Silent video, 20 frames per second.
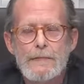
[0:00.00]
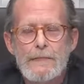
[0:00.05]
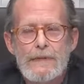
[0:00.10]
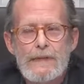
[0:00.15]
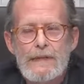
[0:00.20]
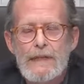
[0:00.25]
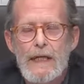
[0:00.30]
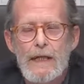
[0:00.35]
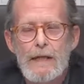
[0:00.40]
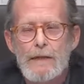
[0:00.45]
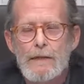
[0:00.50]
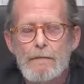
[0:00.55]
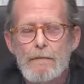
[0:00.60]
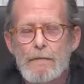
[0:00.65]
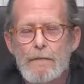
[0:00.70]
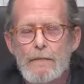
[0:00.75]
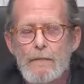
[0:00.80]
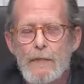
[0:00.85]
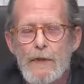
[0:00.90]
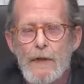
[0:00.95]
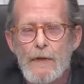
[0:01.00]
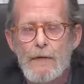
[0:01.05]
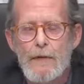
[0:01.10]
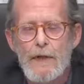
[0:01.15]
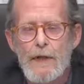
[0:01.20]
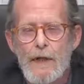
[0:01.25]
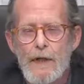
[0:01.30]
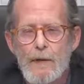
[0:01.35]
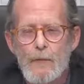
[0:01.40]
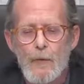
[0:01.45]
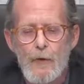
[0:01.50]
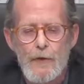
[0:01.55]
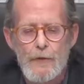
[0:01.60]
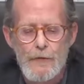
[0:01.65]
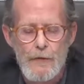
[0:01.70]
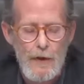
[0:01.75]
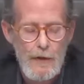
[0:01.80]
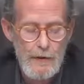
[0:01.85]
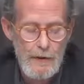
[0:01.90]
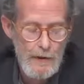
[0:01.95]
Yeah, we don't need any more
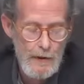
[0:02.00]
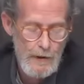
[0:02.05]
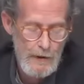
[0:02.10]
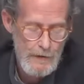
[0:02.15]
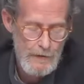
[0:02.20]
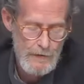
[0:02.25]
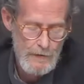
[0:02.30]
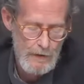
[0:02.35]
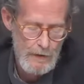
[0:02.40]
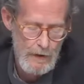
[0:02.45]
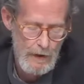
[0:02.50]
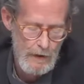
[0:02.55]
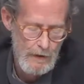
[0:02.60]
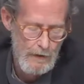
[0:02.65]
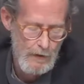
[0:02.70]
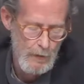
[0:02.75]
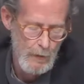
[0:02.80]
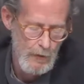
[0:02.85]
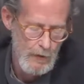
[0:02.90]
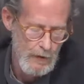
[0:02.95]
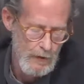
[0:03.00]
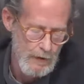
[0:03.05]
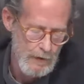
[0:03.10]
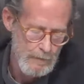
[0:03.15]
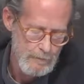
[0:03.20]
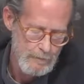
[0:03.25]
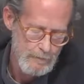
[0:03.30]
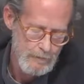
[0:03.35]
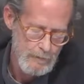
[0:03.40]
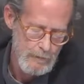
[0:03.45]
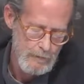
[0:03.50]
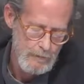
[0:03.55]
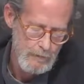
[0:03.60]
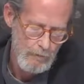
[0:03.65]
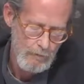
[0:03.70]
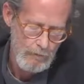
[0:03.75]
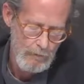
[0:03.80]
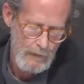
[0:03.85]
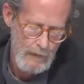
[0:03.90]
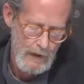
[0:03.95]
drug dealers in our community.
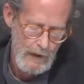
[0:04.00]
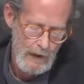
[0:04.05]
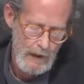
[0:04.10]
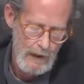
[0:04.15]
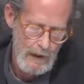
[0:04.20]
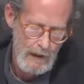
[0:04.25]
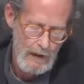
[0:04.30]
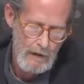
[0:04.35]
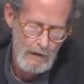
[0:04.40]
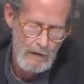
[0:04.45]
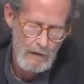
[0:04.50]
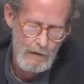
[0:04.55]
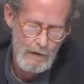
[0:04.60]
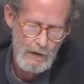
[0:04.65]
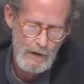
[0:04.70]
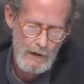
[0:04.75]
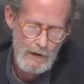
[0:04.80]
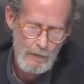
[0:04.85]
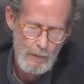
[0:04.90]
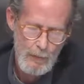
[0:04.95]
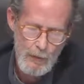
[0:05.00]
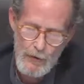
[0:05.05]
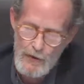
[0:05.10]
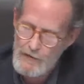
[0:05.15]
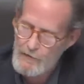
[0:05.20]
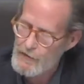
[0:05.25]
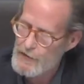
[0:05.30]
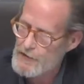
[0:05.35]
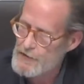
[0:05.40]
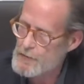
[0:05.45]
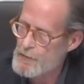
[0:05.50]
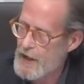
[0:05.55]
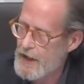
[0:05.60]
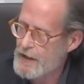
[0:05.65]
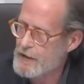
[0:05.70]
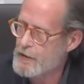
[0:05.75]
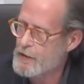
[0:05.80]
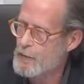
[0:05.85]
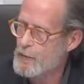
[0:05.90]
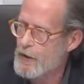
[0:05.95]
The previous
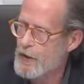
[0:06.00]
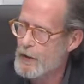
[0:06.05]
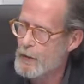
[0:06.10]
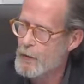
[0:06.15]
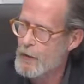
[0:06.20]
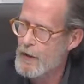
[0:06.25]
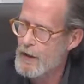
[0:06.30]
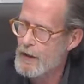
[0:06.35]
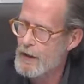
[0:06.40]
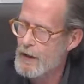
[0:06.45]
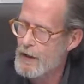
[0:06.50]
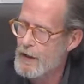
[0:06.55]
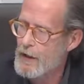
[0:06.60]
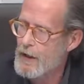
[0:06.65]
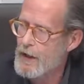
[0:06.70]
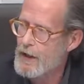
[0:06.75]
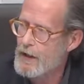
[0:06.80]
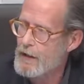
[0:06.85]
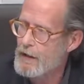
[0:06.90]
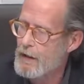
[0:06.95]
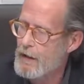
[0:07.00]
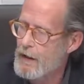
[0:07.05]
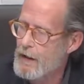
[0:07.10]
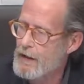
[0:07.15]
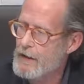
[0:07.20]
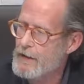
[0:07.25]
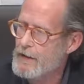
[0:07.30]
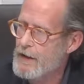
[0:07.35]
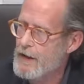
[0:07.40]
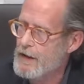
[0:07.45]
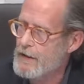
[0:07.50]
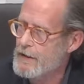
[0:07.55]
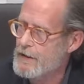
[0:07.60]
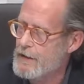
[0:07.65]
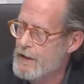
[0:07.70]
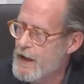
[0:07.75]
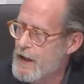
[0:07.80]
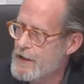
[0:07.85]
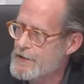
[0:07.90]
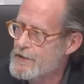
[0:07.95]
medical marijuana law had an unintended
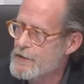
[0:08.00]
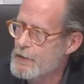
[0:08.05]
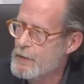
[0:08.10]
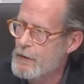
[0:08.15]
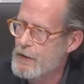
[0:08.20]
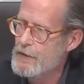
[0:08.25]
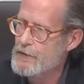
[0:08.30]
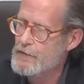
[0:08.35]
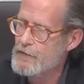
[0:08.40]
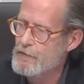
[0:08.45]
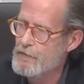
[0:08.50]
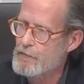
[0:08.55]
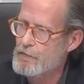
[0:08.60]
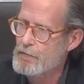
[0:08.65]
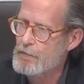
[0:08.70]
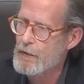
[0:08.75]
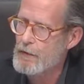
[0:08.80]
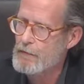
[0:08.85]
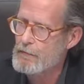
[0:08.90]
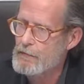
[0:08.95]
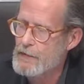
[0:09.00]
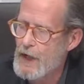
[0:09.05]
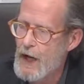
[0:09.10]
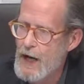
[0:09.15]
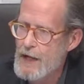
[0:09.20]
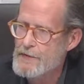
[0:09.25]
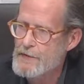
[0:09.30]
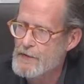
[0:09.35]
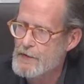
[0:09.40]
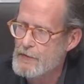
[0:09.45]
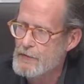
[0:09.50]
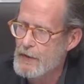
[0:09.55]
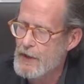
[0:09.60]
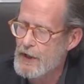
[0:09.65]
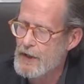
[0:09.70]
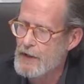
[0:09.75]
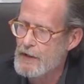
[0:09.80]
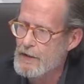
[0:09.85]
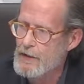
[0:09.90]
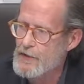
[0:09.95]
consequence of
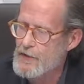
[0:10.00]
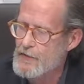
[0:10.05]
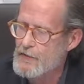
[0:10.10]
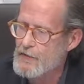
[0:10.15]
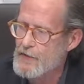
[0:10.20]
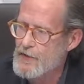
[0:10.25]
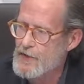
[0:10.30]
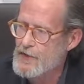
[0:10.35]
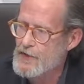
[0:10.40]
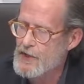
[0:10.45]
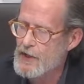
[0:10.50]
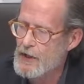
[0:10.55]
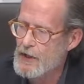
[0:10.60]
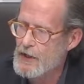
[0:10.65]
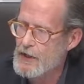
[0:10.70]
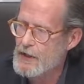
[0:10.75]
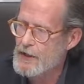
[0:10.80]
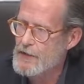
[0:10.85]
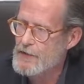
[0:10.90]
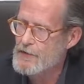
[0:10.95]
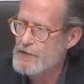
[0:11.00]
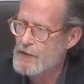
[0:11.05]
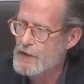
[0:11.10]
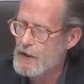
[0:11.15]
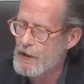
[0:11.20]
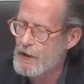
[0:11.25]
concentrating these facilities.